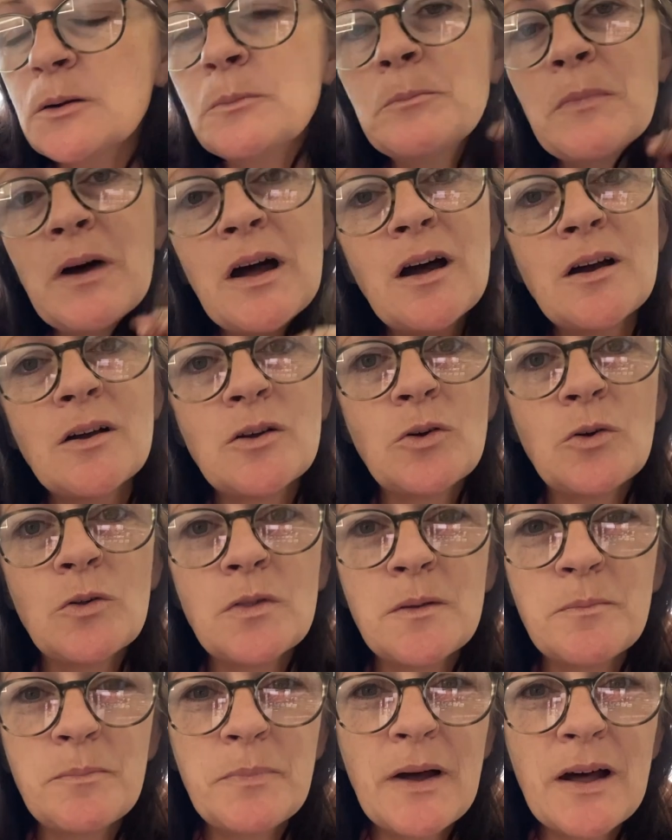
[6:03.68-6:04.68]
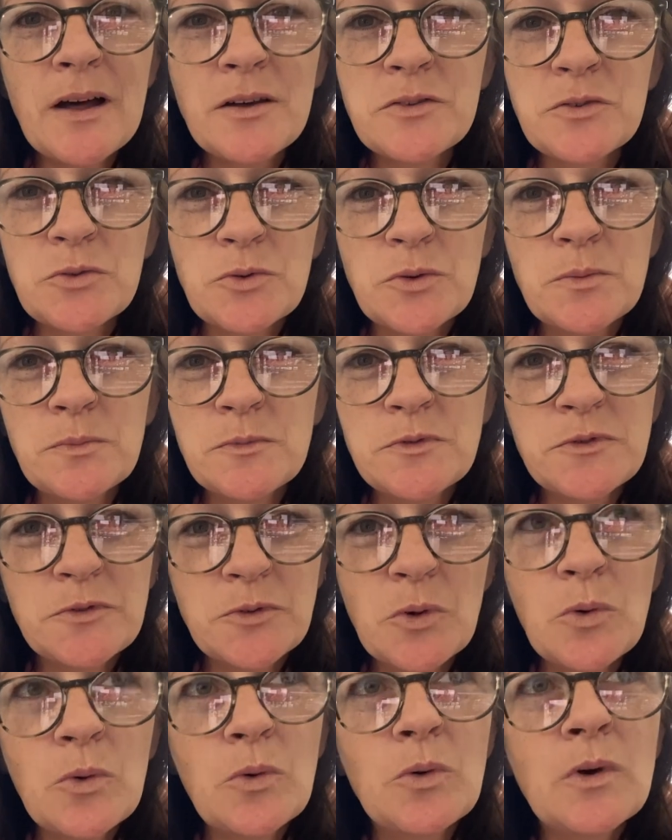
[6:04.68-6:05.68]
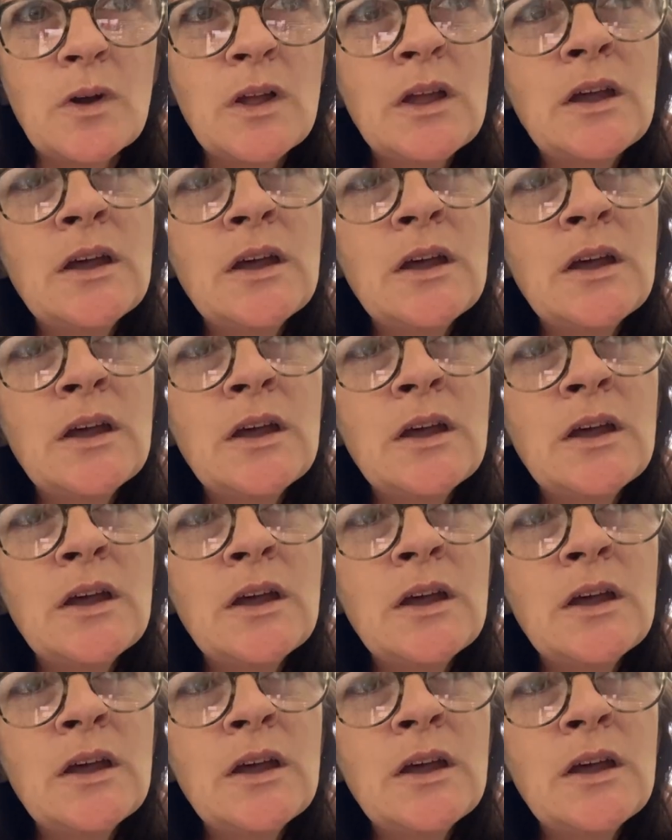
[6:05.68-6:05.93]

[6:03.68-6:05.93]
mark on the bathroom floor.